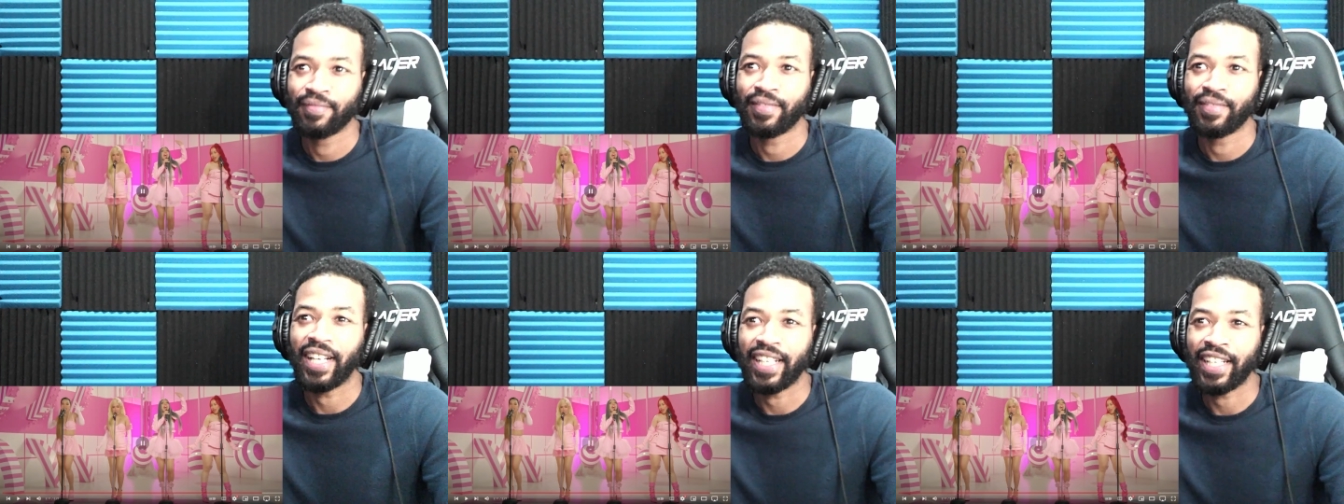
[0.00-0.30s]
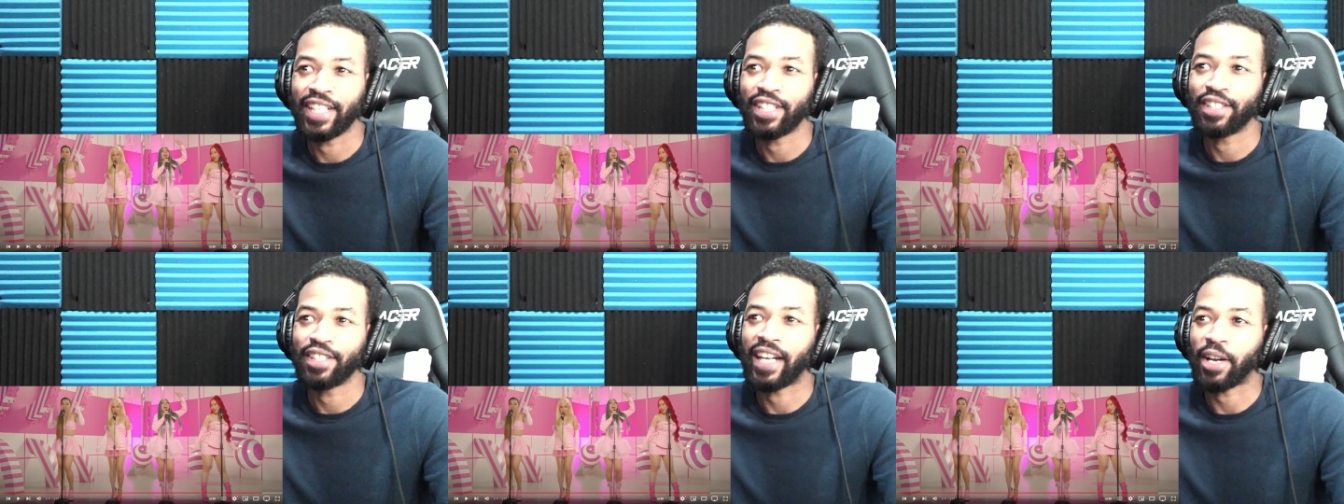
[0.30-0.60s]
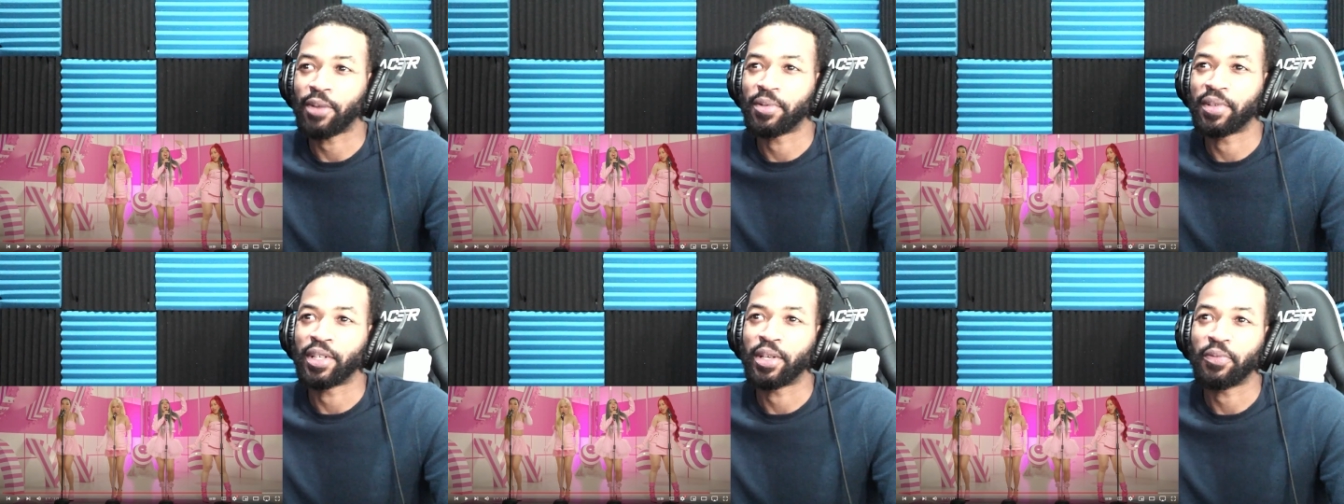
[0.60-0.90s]
give you like
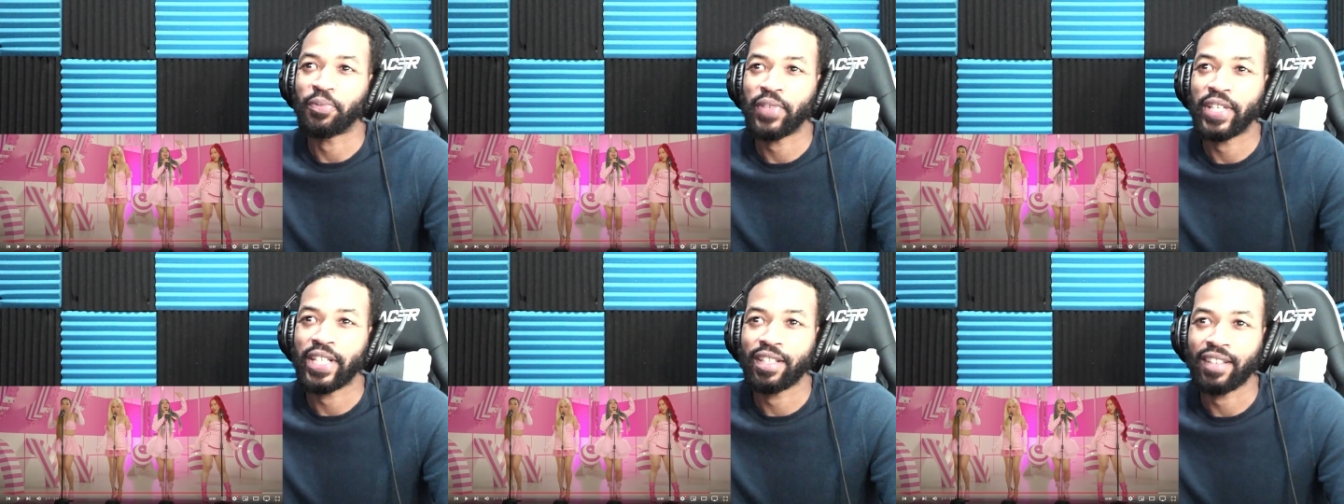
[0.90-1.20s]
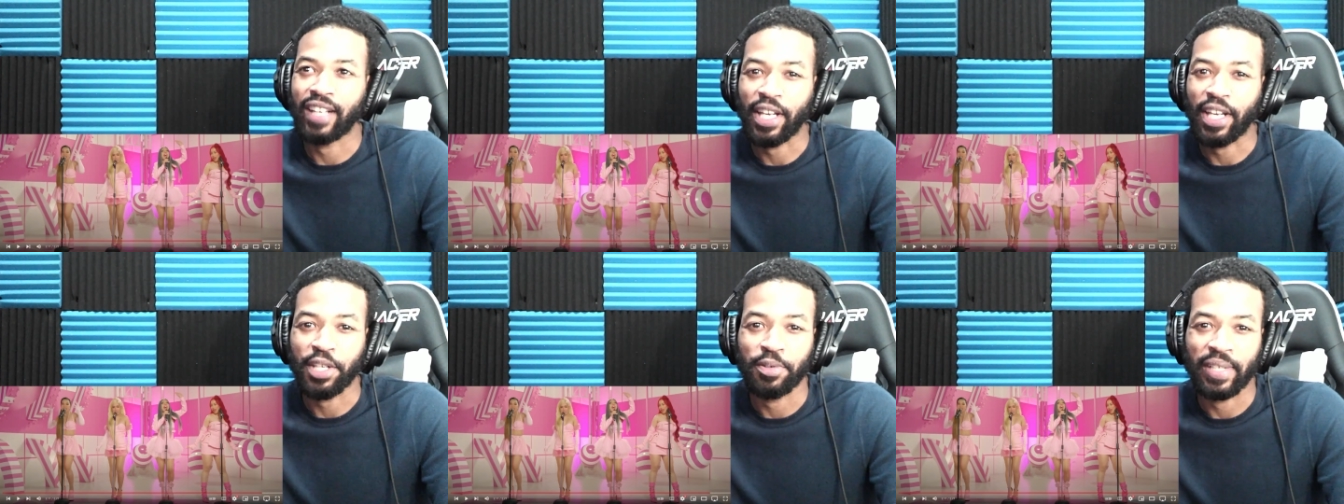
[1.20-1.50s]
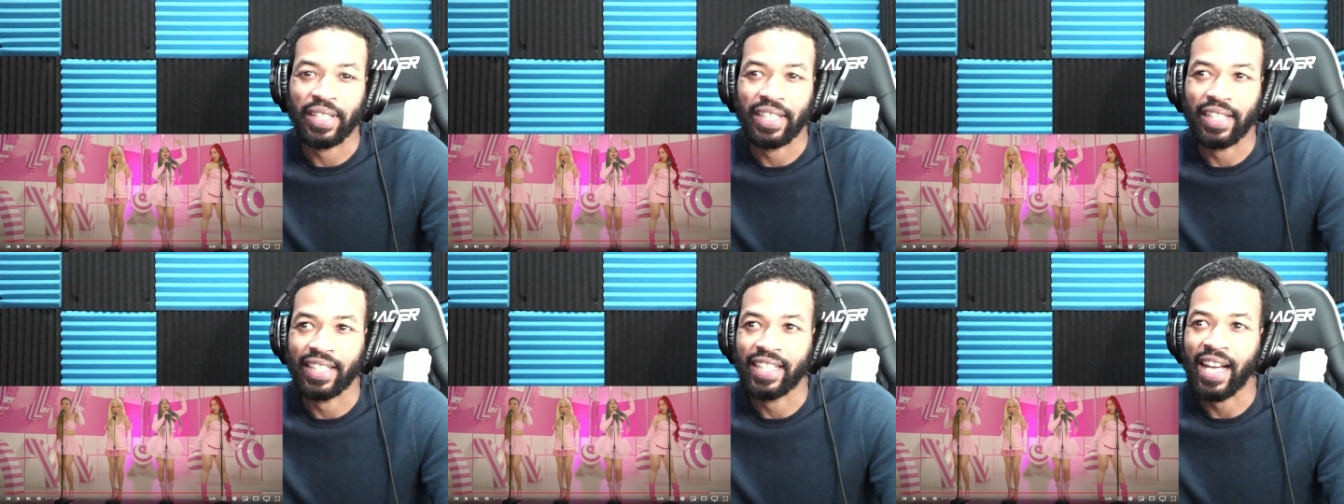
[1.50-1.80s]
one of them feels like you in
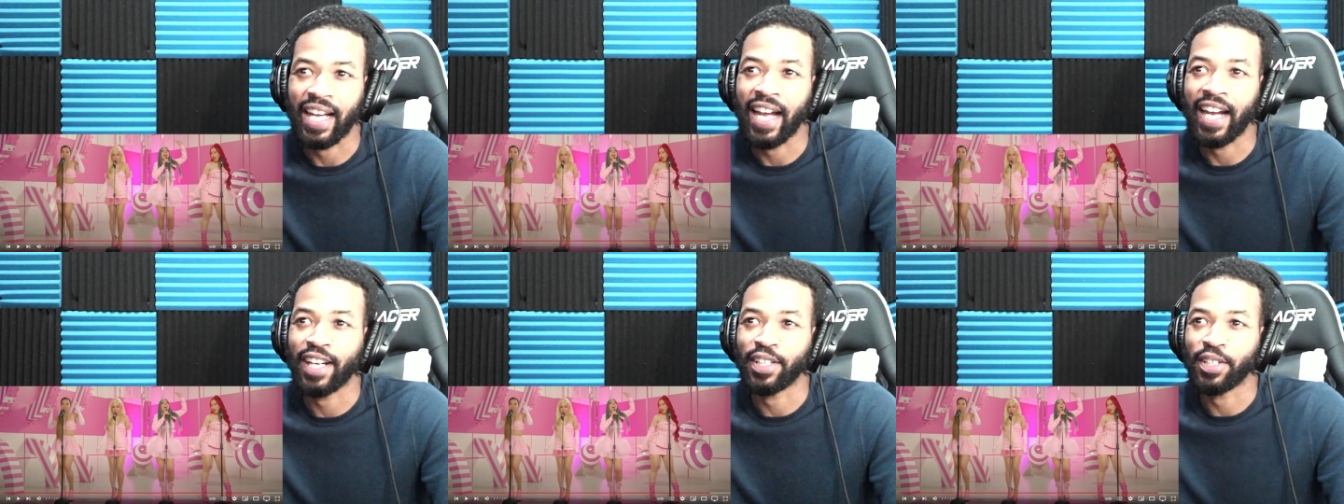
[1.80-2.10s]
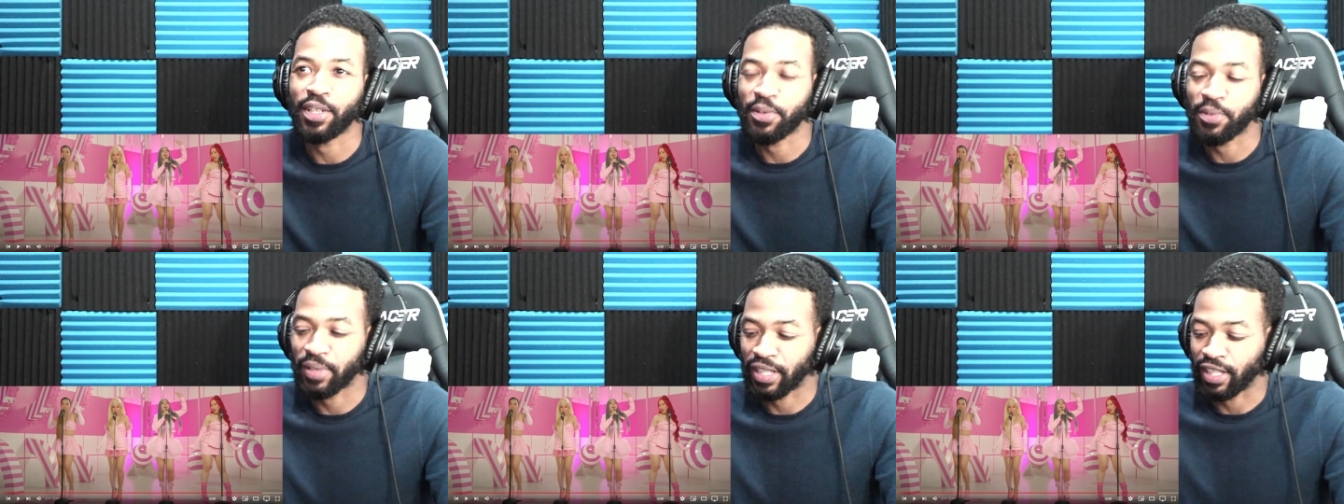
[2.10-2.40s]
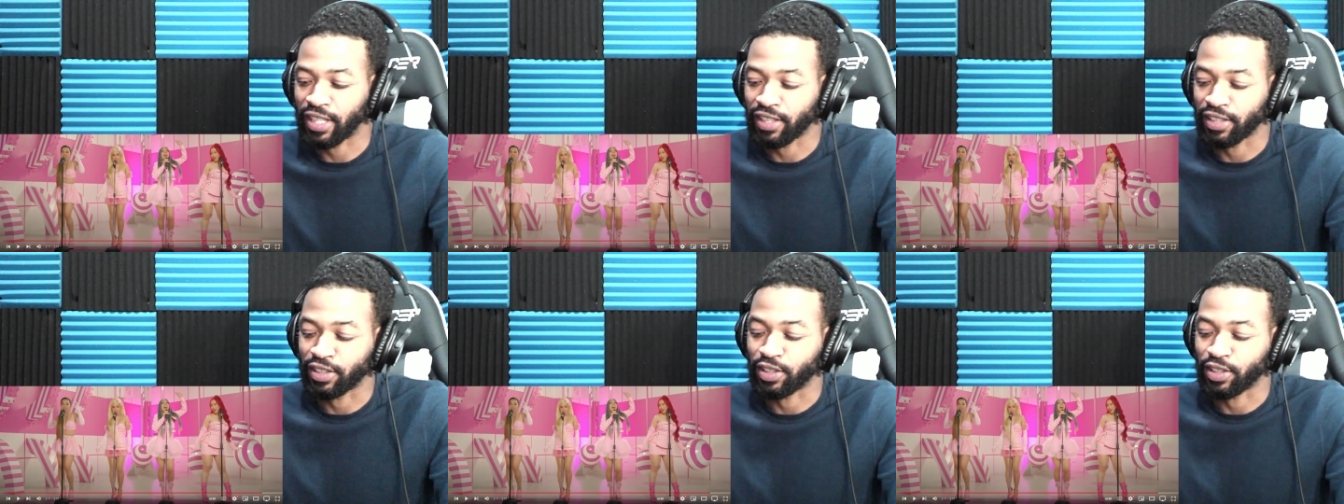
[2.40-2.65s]
a diner with a